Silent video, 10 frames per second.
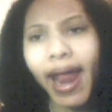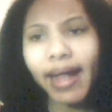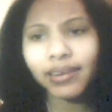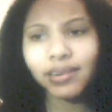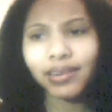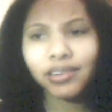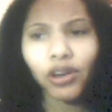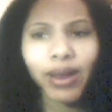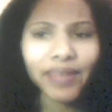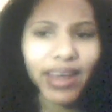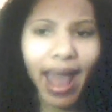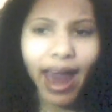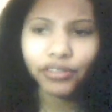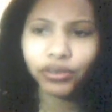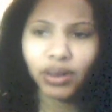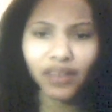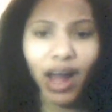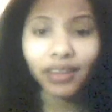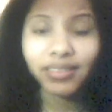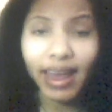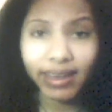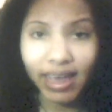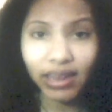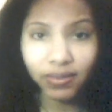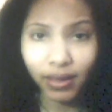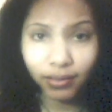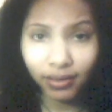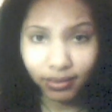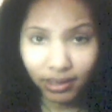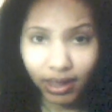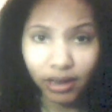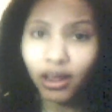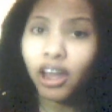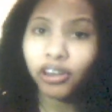and don't have that attitude of I'll take anything, because again,